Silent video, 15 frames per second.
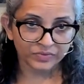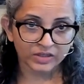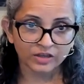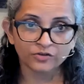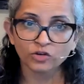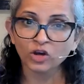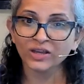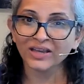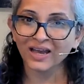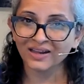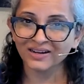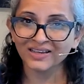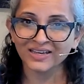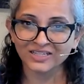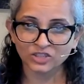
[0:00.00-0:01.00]
If you're
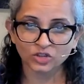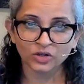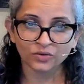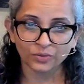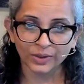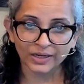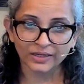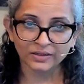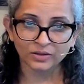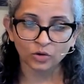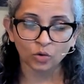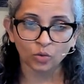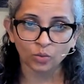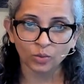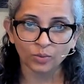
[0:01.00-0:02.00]
carrying extra weight, you're
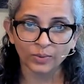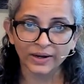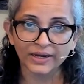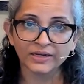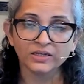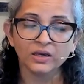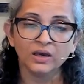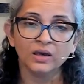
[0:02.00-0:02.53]
overweight,